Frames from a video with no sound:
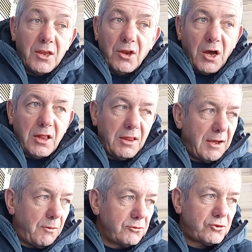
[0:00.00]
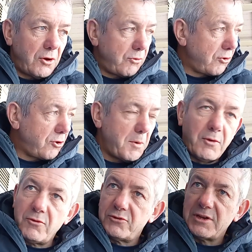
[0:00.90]
you know, I wasn't sure I was going to come out
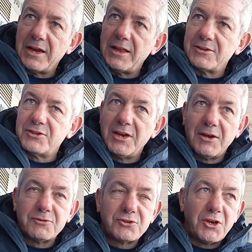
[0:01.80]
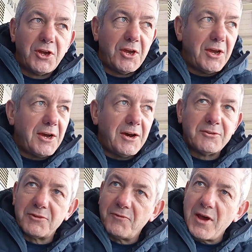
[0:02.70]
the other side last year. It was
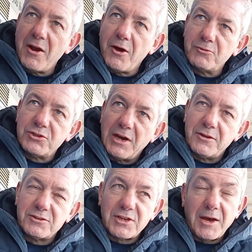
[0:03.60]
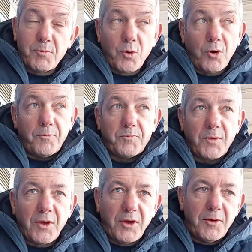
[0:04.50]
a fair old challenge, that, but
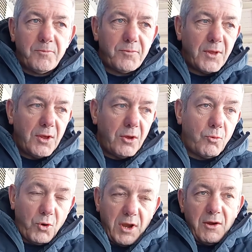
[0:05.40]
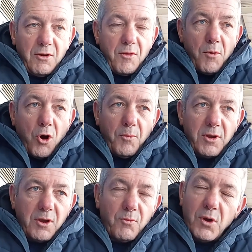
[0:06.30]
we're here at the
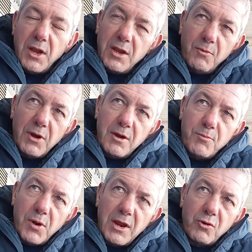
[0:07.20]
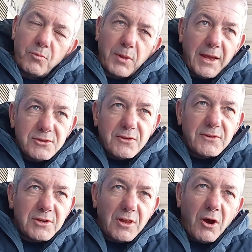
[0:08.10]
moment and we're in a pretty good place, and
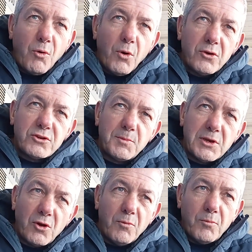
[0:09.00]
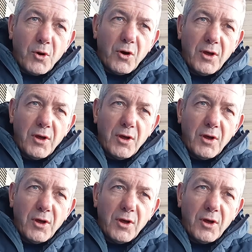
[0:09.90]
there's a lot of work to be done. But